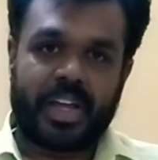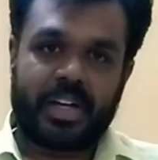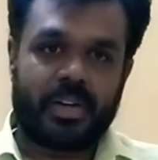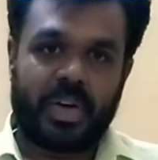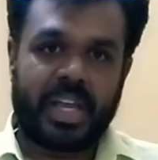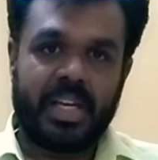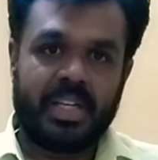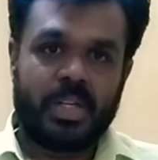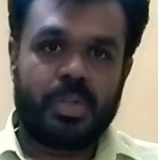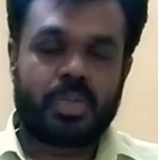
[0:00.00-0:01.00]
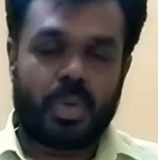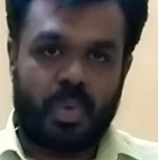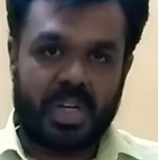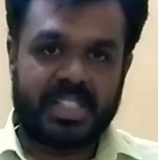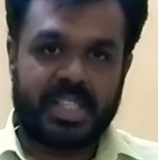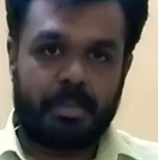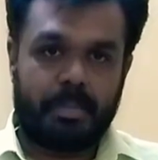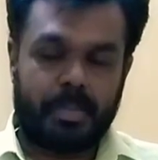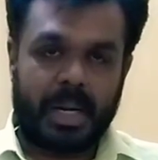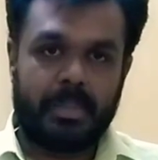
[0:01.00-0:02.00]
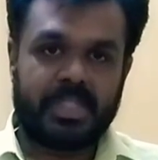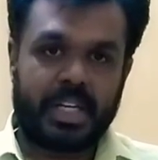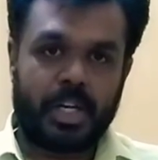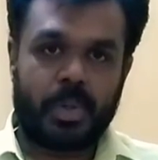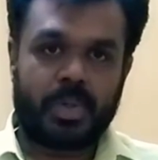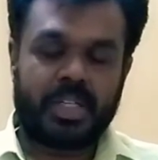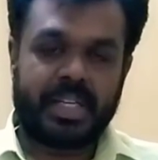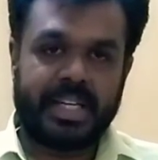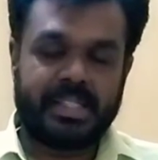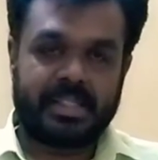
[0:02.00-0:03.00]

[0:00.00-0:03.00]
drawer. Okay, so once the promissory note